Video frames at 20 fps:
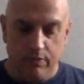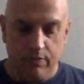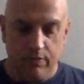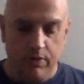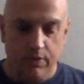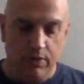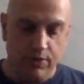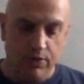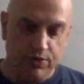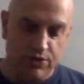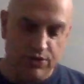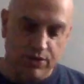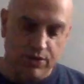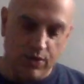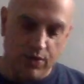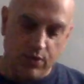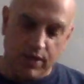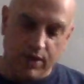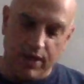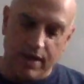looks
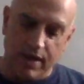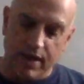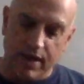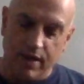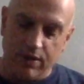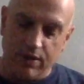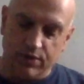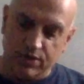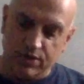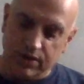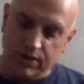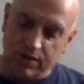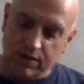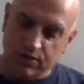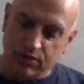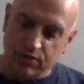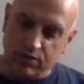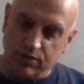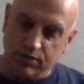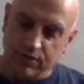okay. I don't see
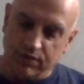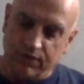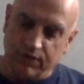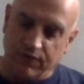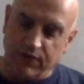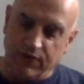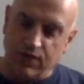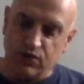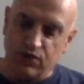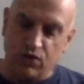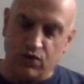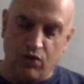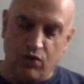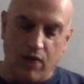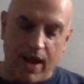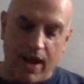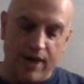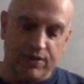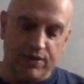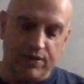finish
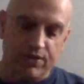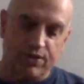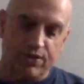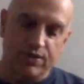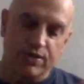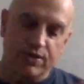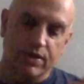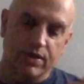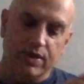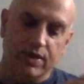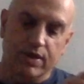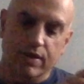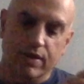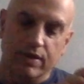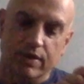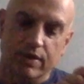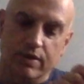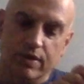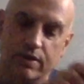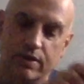cracks,
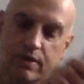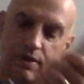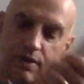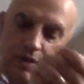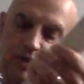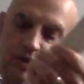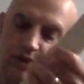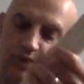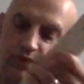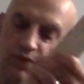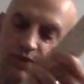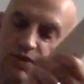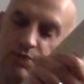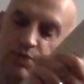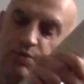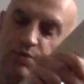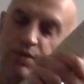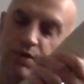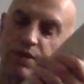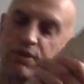at least
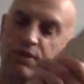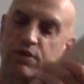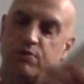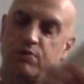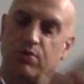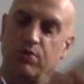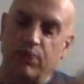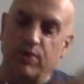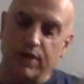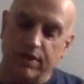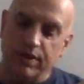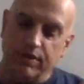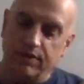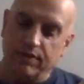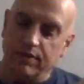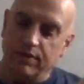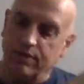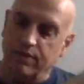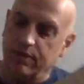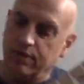visible at this point,
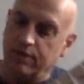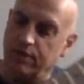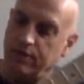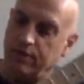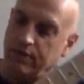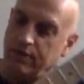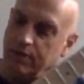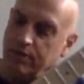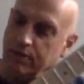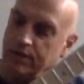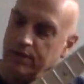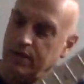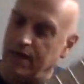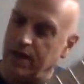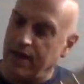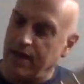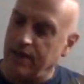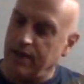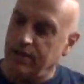on the neck